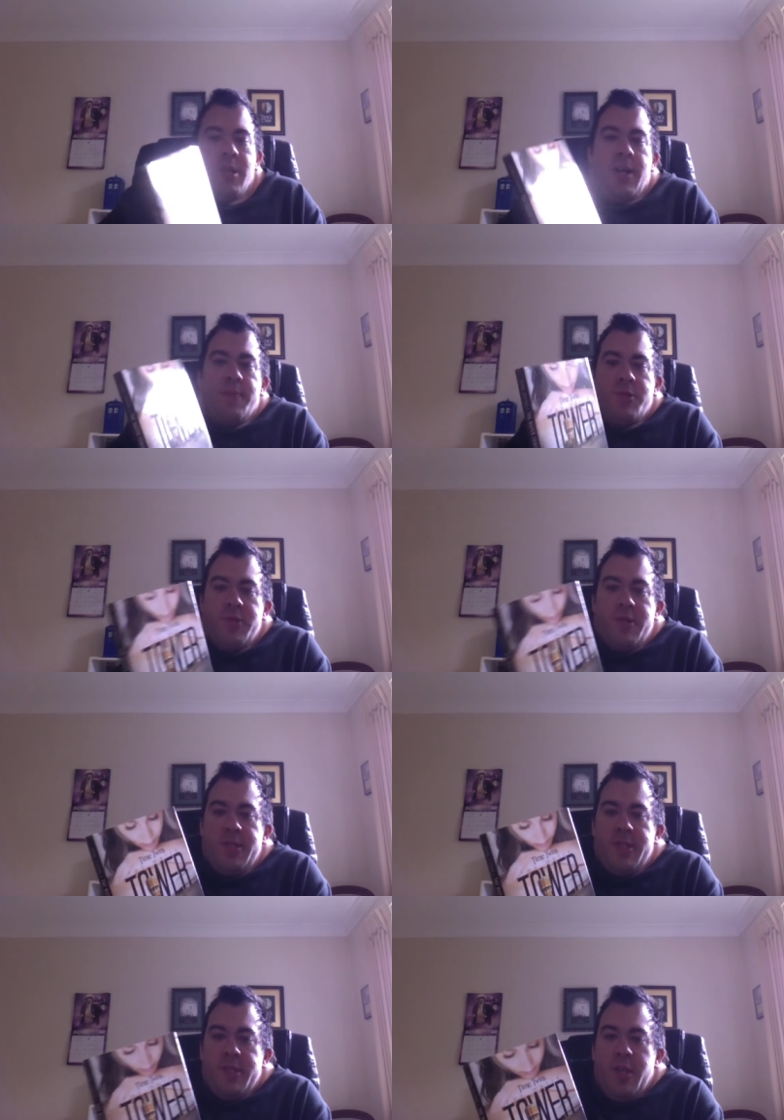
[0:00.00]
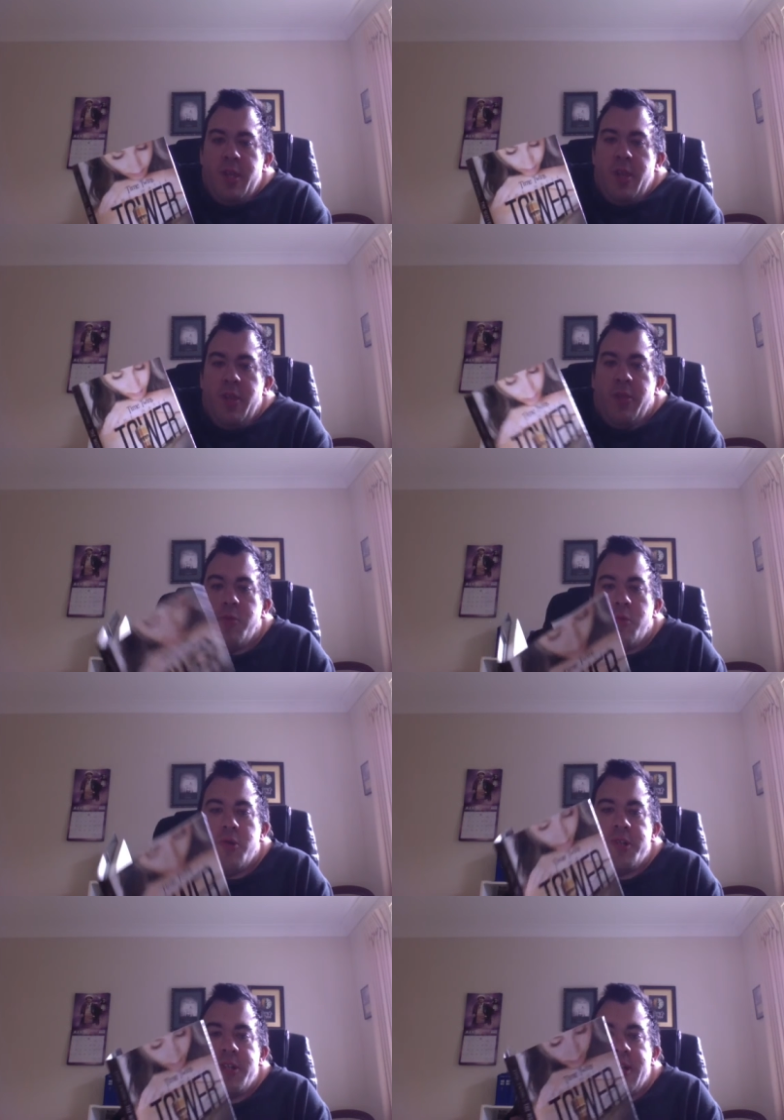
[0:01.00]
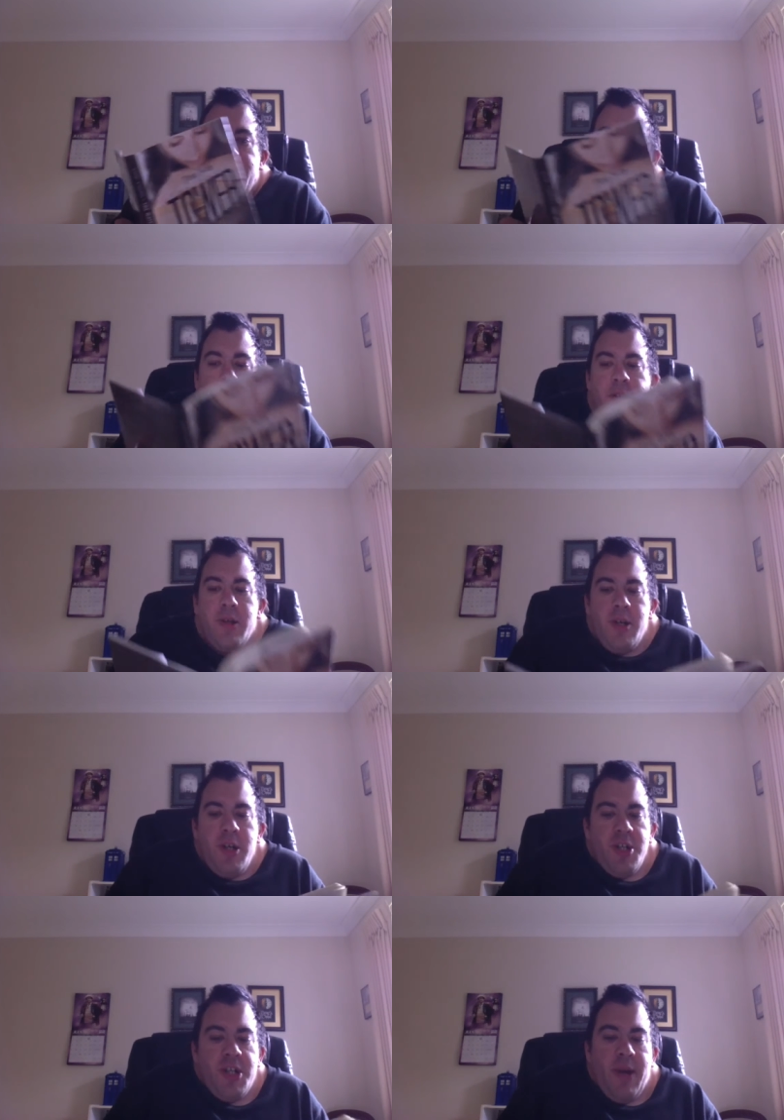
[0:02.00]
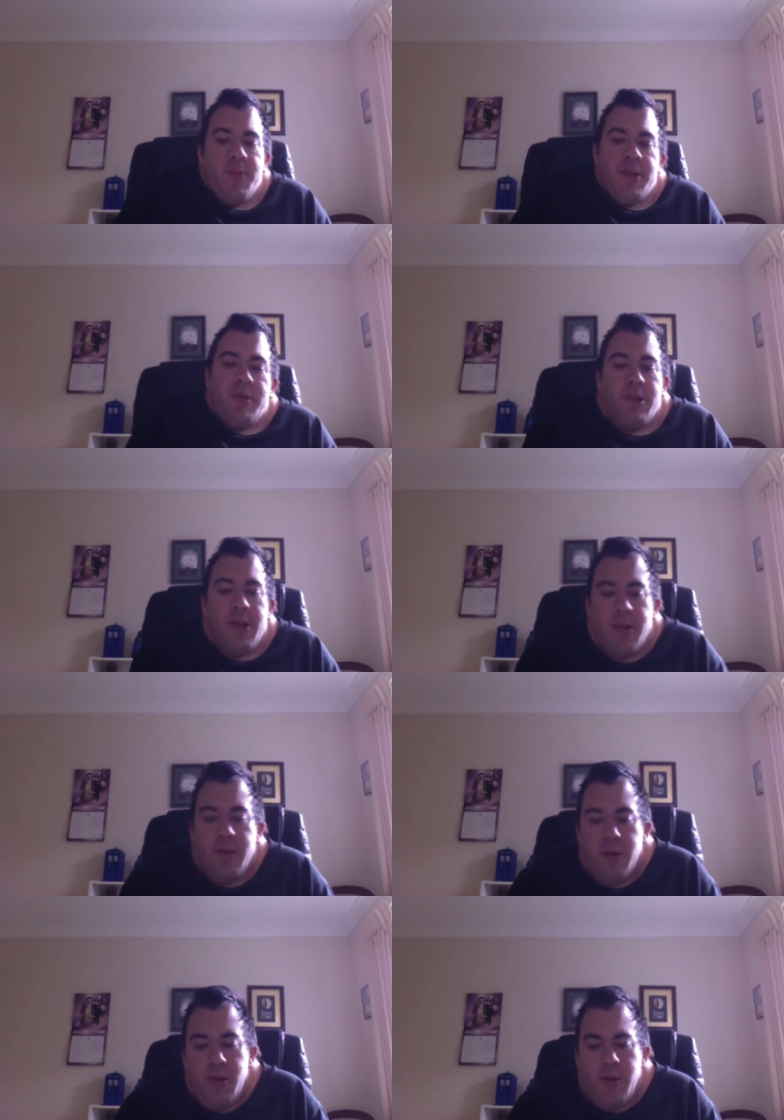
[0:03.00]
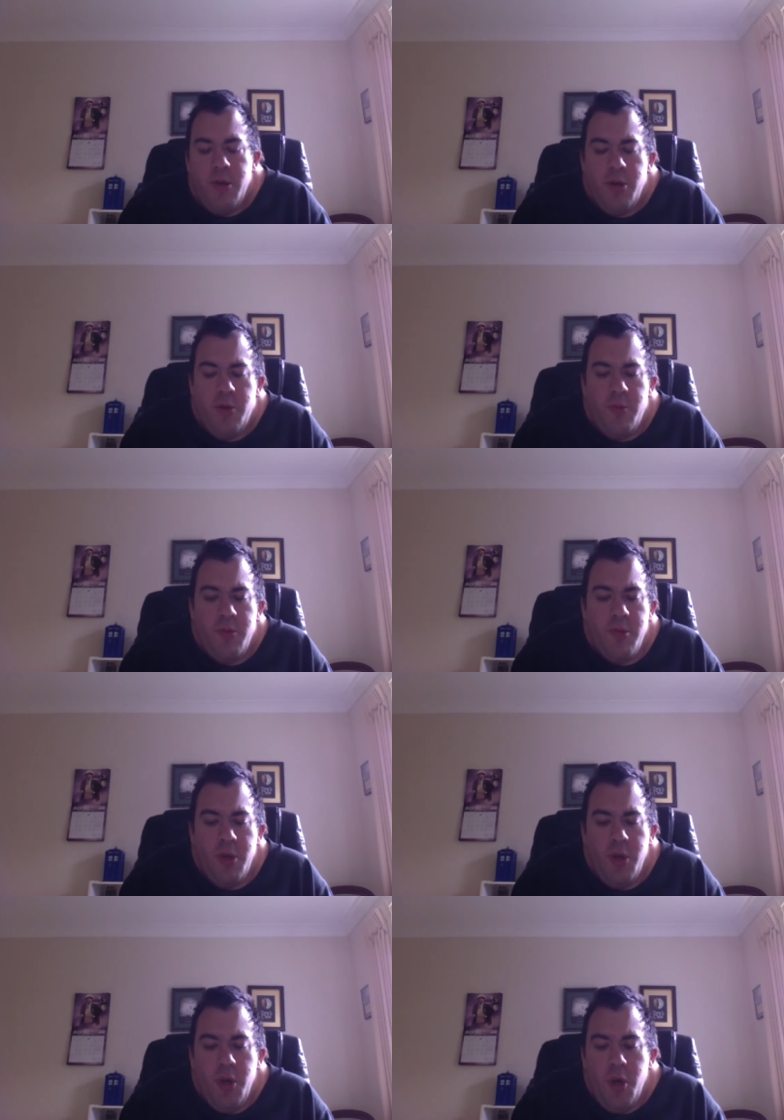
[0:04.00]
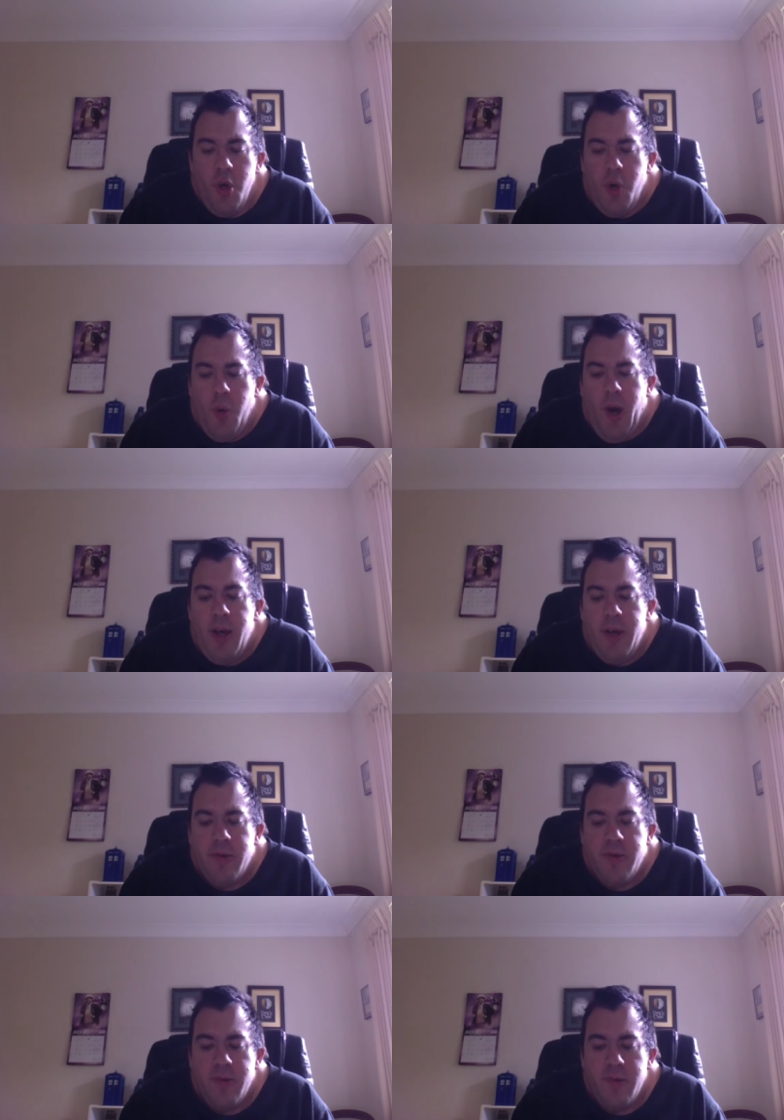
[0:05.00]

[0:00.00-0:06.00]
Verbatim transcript: Time Twins, The Water Tower, Chapter 3. Who? Who are you?